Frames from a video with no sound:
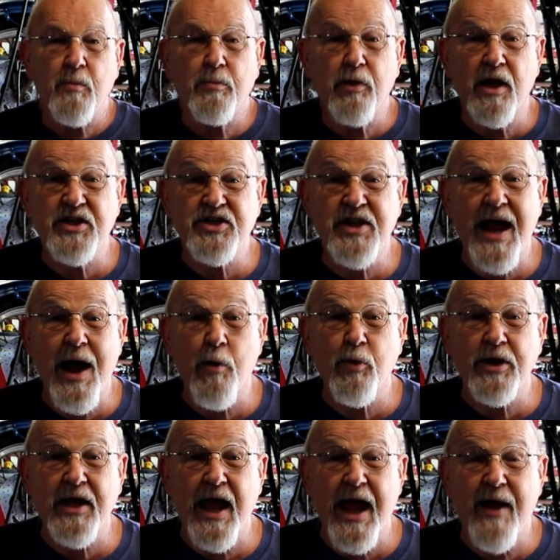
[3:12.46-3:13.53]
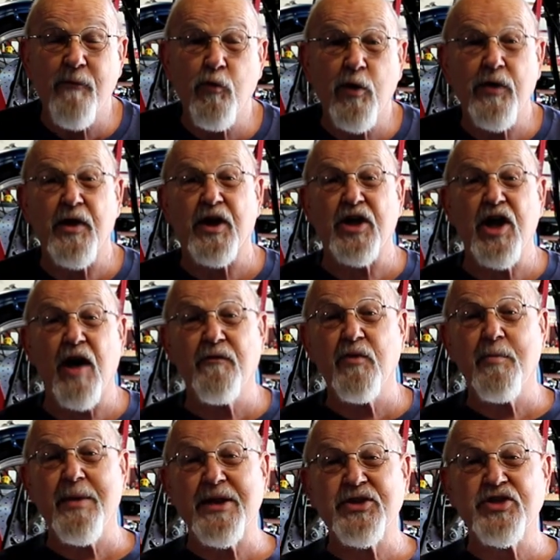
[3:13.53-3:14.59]
Plus now we have where the
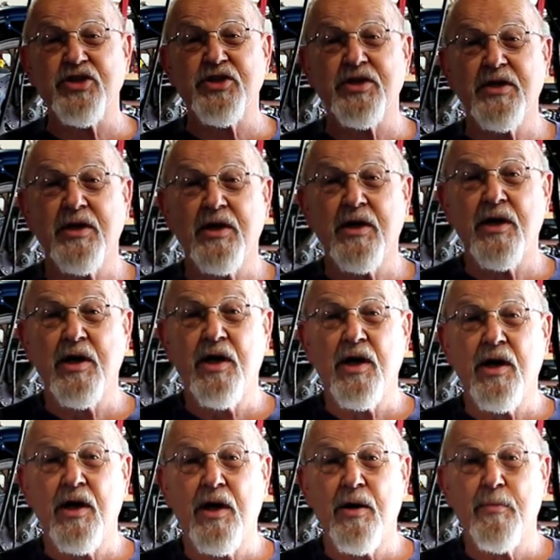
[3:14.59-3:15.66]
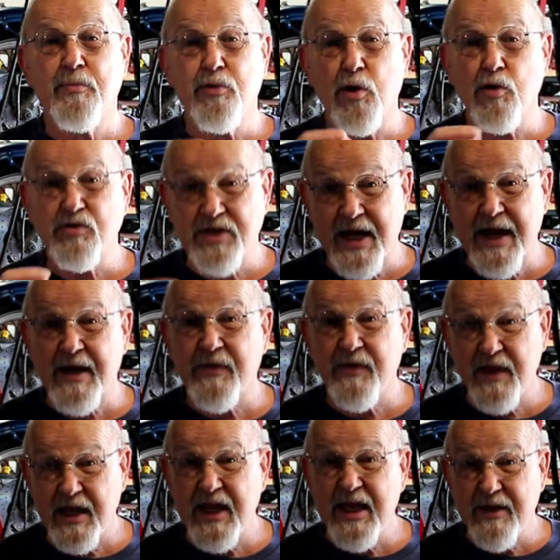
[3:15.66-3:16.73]
governments protect
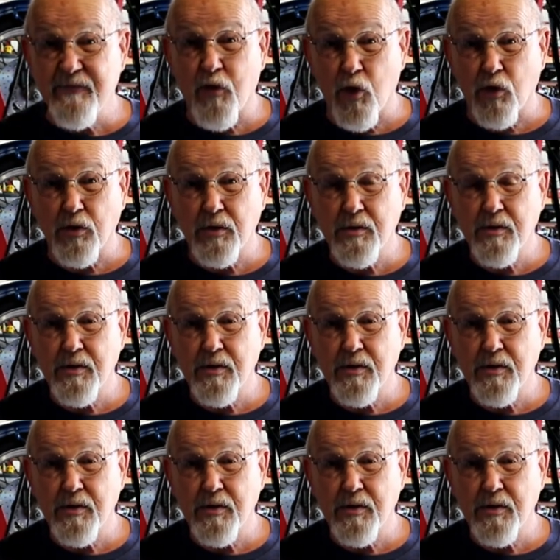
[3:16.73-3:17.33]
the evil